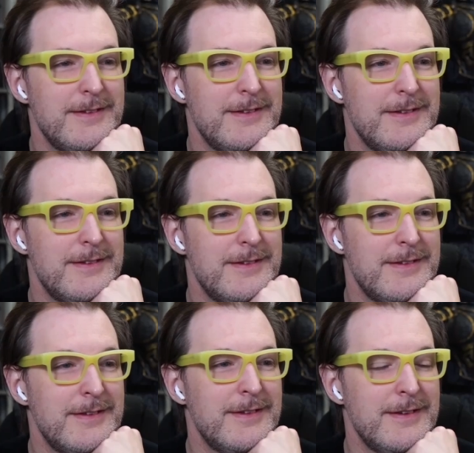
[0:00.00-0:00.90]

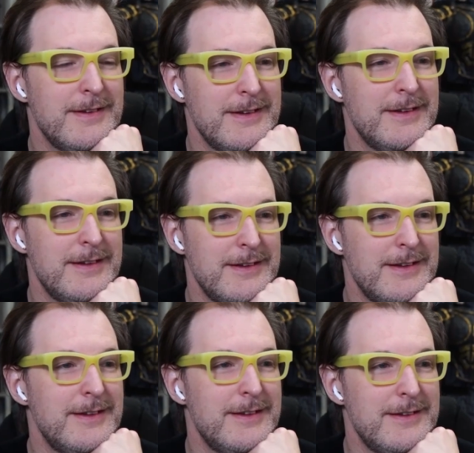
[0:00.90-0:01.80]

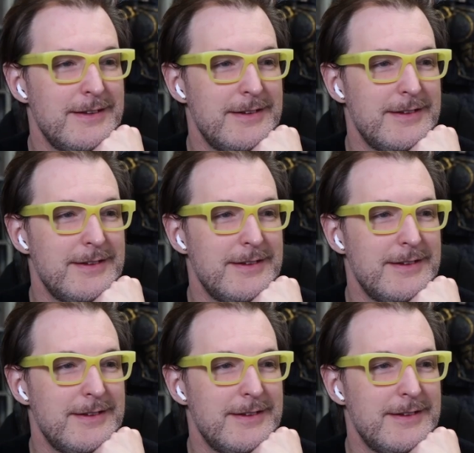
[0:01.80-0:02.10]
(silent)